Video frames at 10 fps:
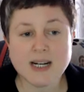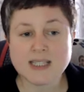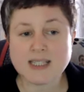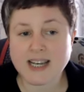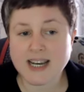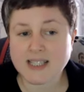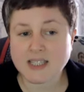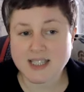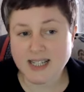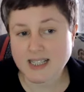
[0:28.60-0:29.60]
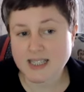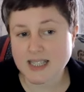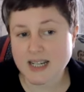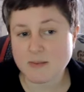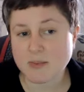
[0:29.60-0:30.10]
Today's
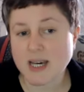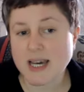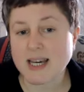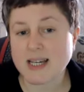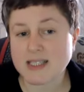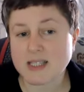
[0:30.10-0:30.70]
tip is